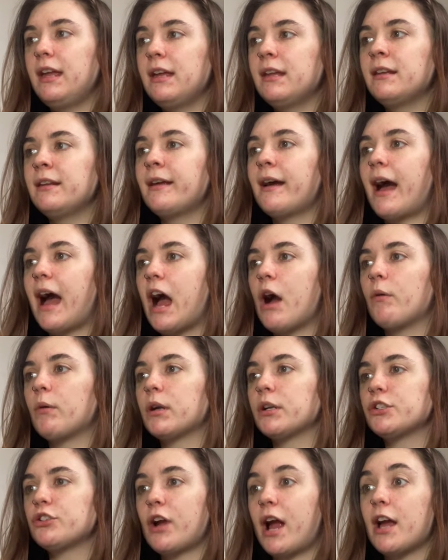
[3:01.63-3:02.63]
in
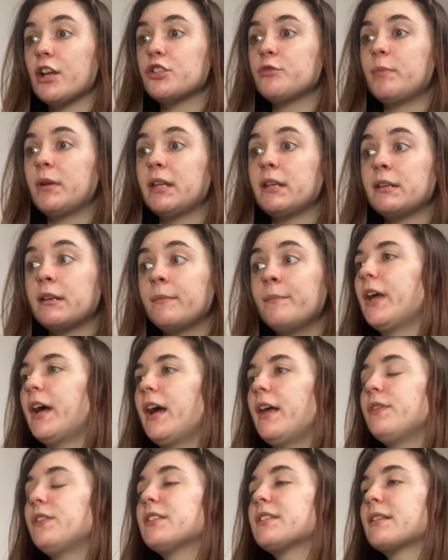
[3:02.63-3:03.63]
our trash bin
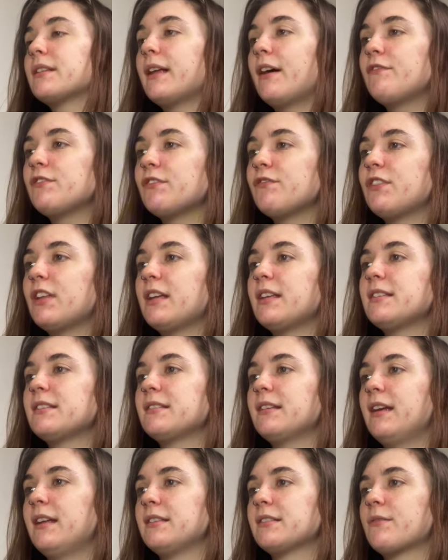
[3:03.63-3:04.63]
to the left of this,
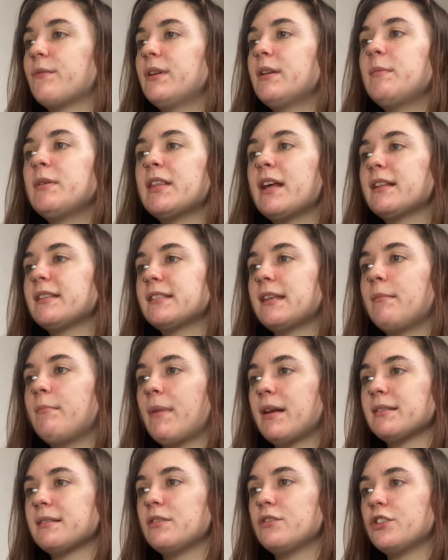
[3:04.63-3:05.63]
it's going to be that same
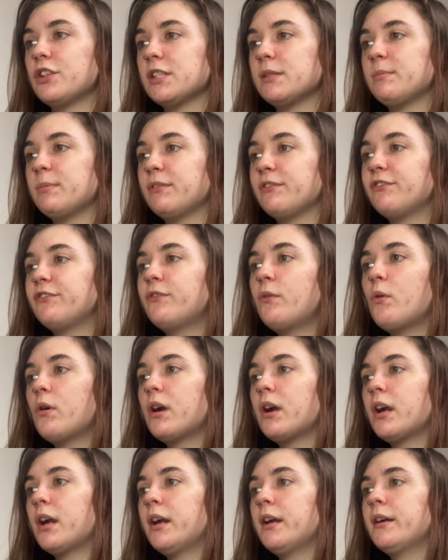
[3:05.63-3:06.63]
message as
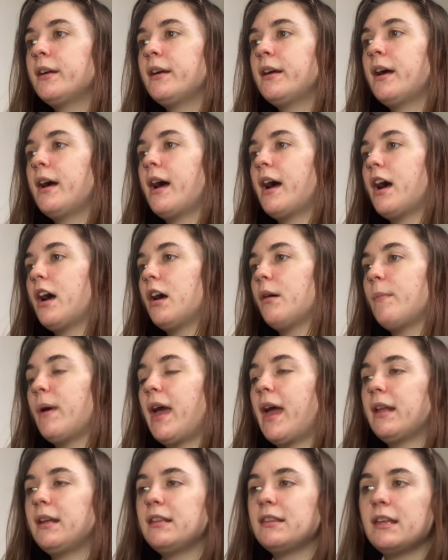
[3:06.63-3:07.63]
before. Um,
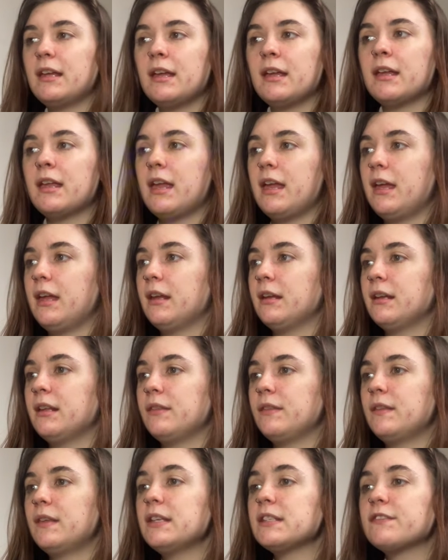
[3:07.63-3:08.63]
anything
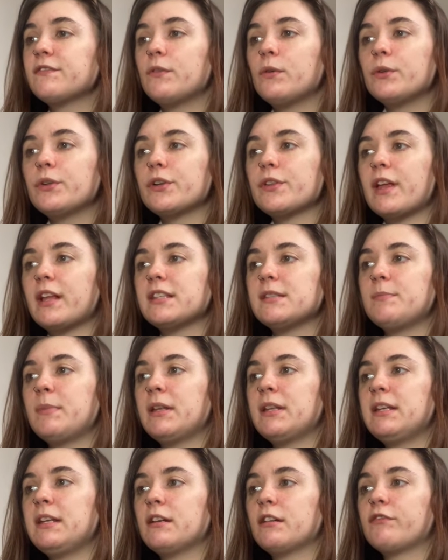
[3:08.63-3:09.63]
in this folder that's
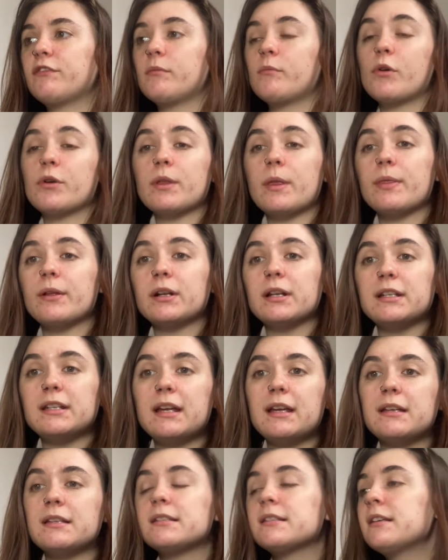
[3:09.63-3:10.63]
been here for more than 30
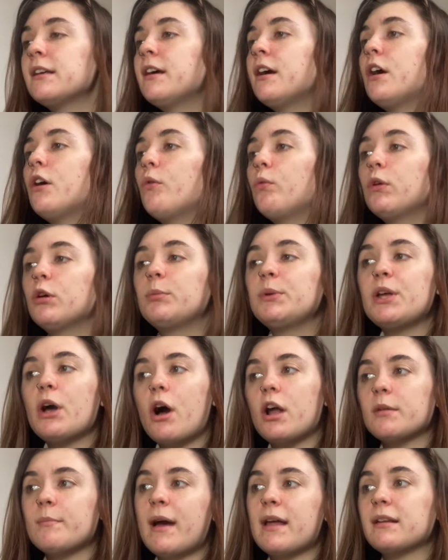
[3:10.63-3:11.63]
days will be
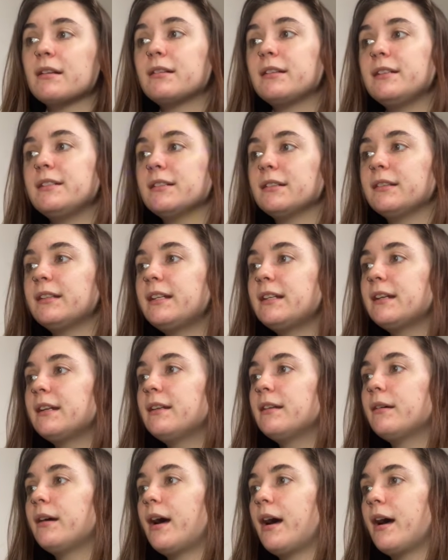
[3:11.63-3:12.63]
automatically
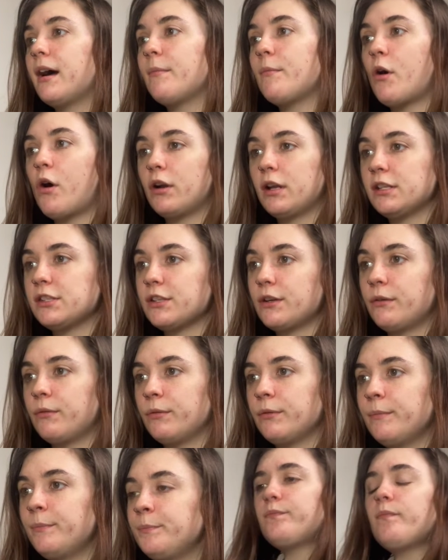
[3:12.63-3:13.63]
deleted um, on its
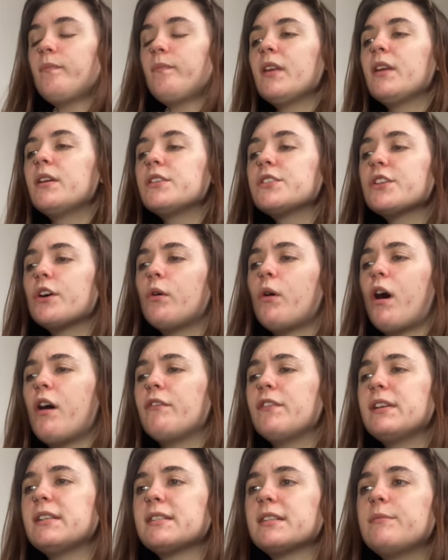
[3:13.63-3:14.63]
own. So
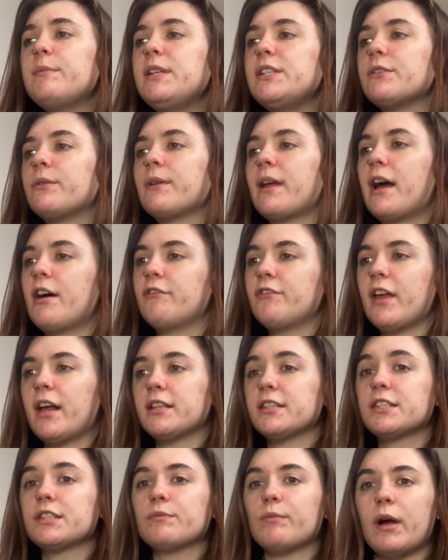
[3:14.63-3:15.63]
obviously we don't have
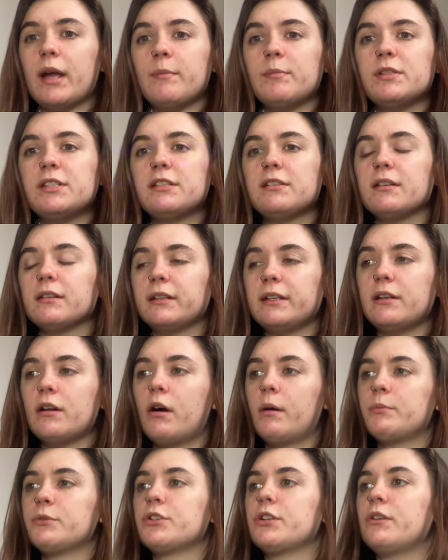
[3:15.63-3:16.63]
that swipe to delete
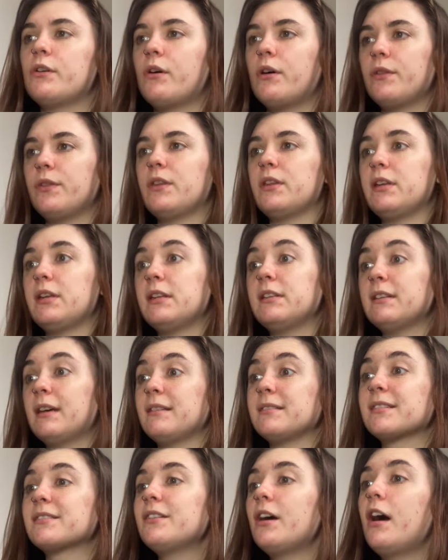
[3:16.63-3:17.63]
option on the
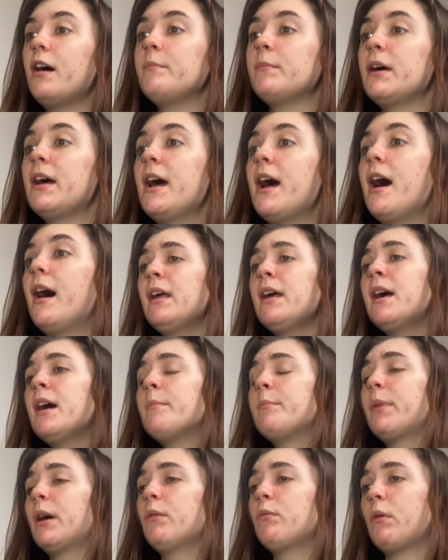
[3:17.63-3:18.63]
desktop,
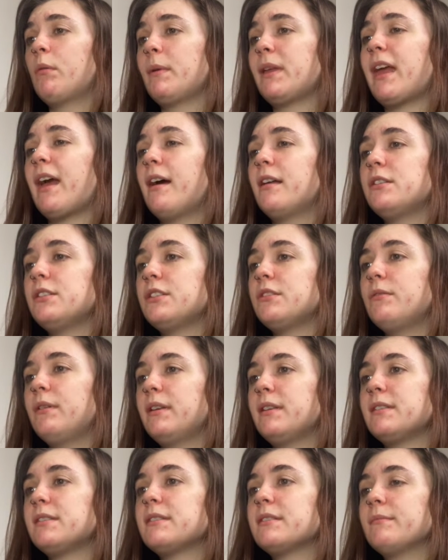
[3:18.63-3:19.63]
but what we can do
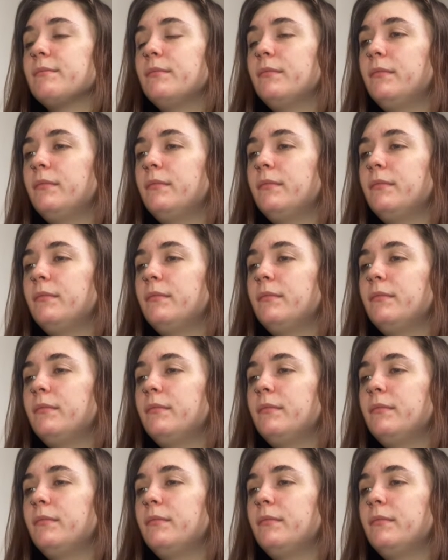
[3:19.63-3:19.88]
is